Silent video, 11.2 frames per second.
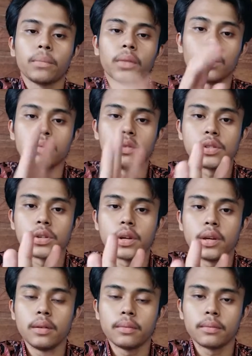Number
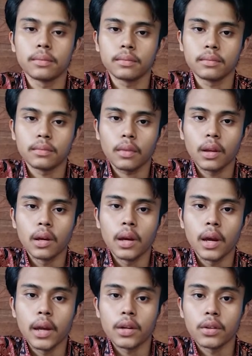3,
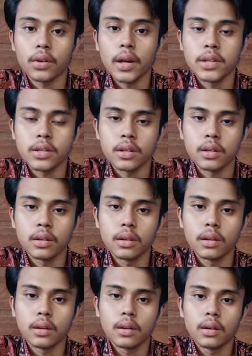accuracy
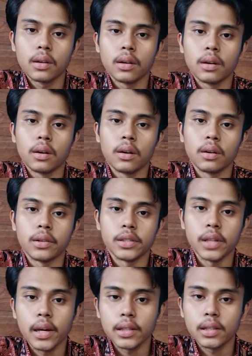or
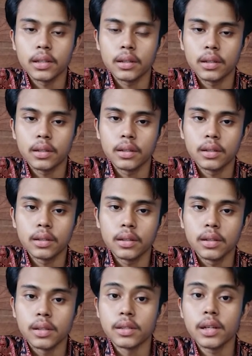exact
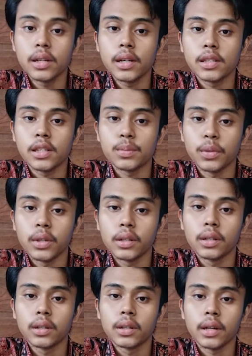is an
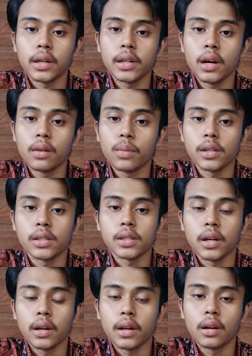assessment carried out by
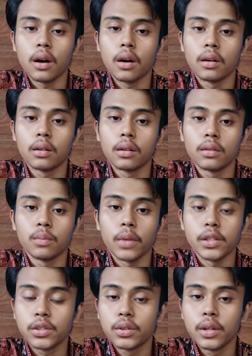student
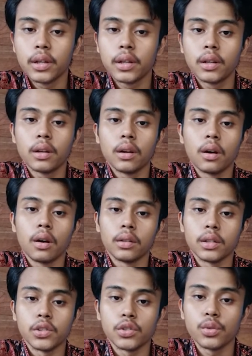on
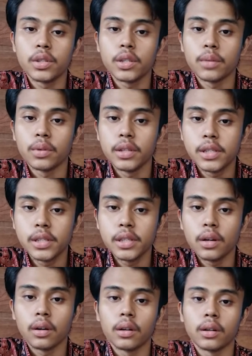the suitability or